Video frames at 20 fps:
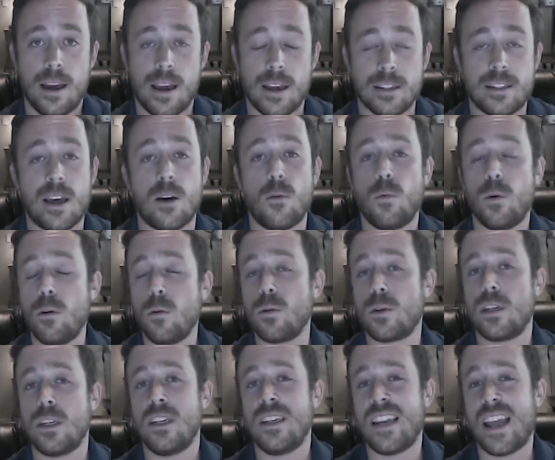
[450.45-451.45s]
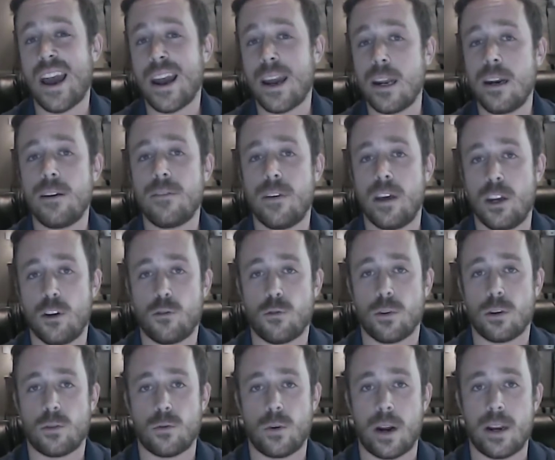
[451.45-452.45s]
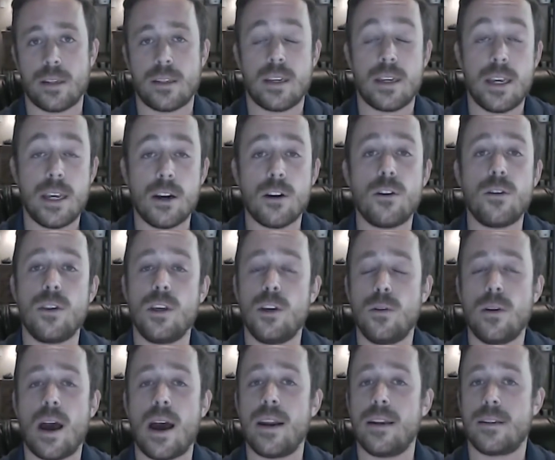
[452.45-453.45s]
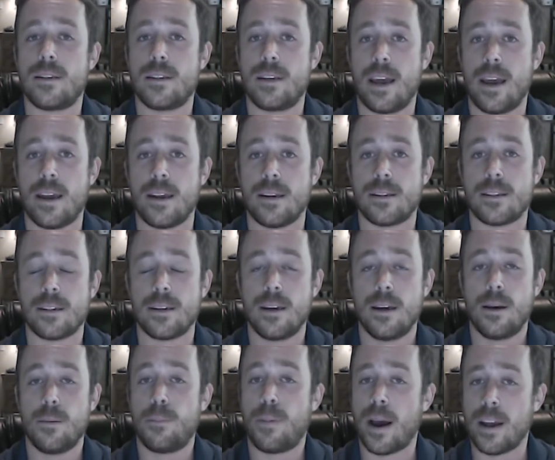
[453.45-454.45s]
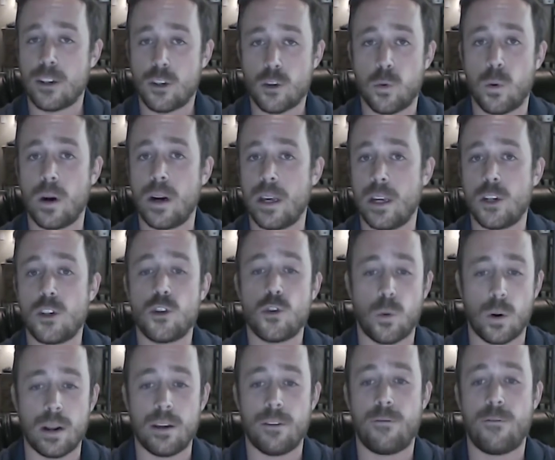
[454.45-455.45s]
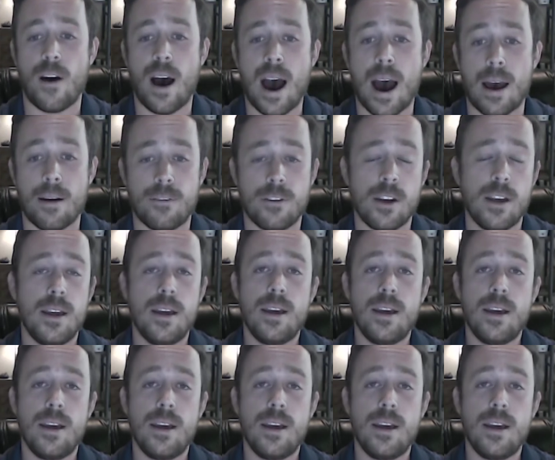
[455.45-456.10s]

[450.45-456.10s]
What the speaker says: is that we will see negative interest rates here in the United States by 2025.